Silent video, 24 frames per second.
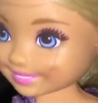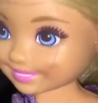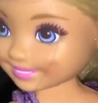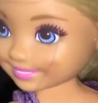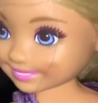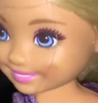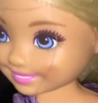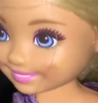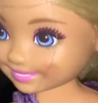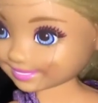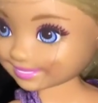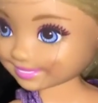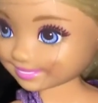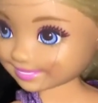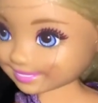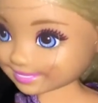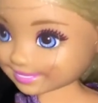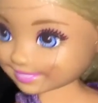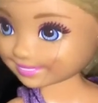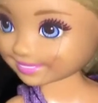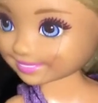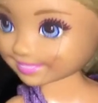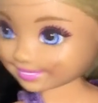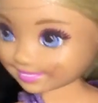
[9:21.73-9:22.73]
Caitlin. You're
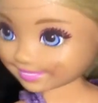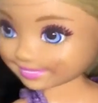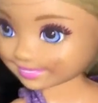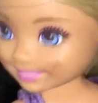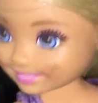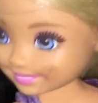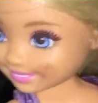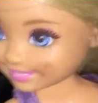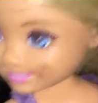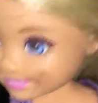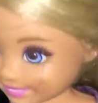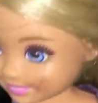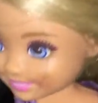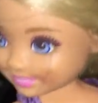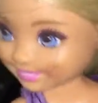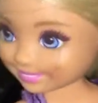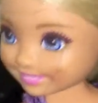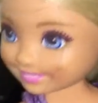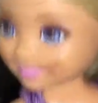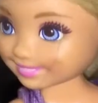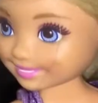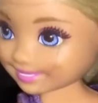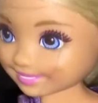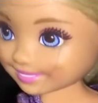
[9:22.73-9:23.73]
not trying to make a new
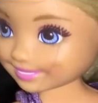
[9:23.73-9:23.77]
friend.